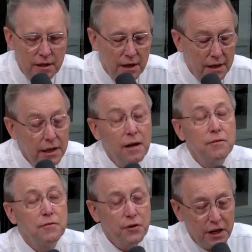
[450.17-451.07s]

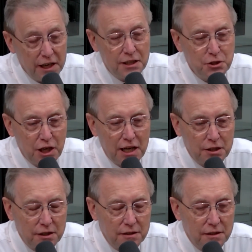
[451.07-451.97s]
Never forget
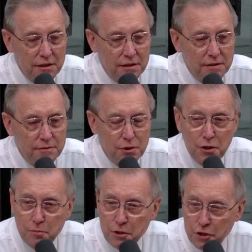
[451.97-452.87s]

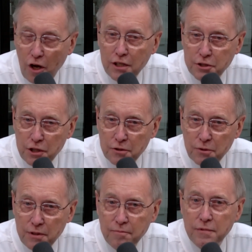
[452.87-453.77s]
John
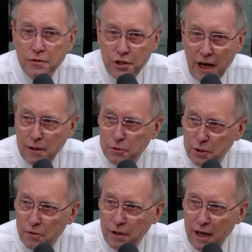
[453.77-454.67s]
Gentry. Jack was
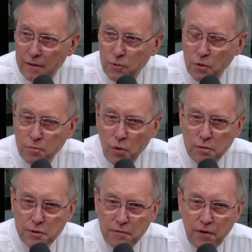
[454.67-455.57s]
on our 911 board. He
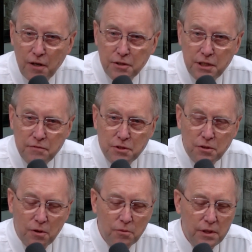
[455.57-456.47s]
was our fire chief to
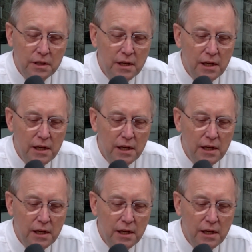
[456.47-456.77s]
start with.